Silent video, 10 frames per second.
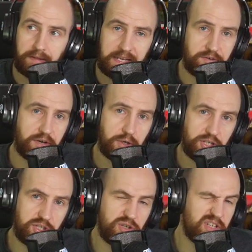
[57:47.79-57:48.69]
The intro
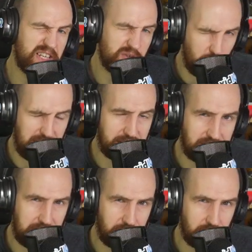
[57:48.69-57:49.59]
is usually twenty
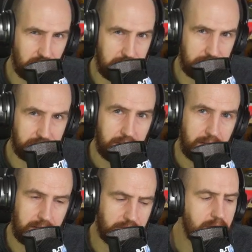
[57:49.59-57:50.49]
seconds or less,
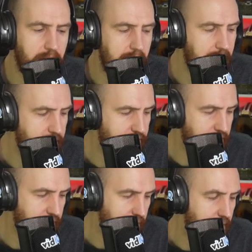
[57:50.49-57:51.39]
and I try and
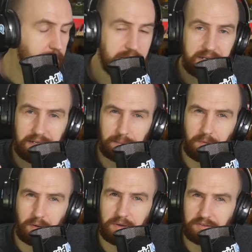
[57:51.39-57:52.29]
introduce some comedic
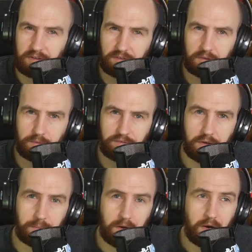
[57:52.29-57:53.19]
moments in some of
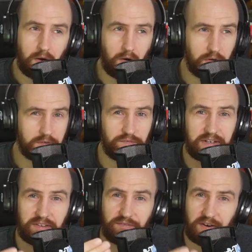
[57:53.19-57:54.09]
them, or
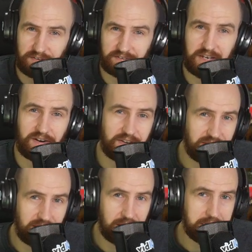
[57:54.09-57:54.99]
something that's very
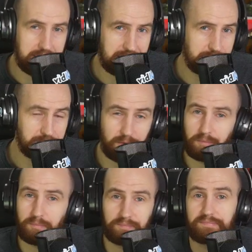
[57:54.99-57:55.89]
serious and hard-hitting. But
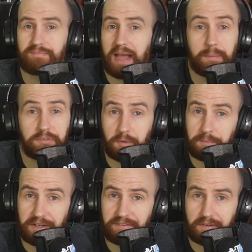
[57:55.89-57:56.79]
I'm still
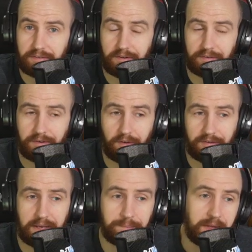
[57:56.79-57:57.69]
practicing on,
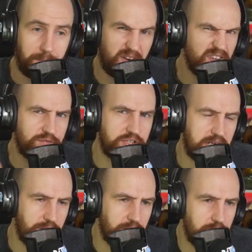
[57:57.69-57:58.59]
on that. But those are the
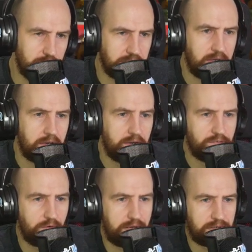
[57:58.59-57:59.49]
general rules
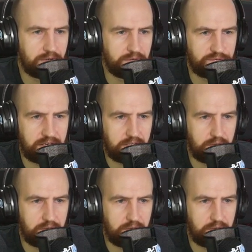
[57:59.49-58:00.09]
for intros. Thank